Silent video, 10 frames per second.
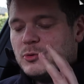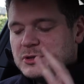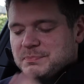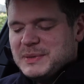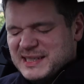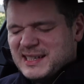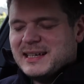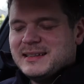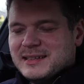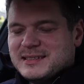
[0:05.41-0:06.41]
was missing
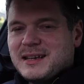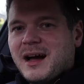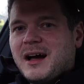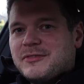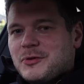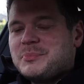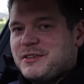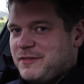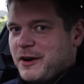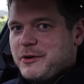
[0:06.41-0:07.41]
in this car from the
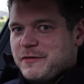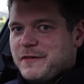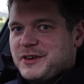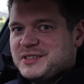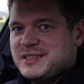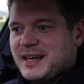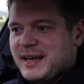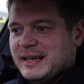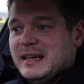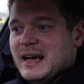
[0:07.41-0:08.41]
very first day,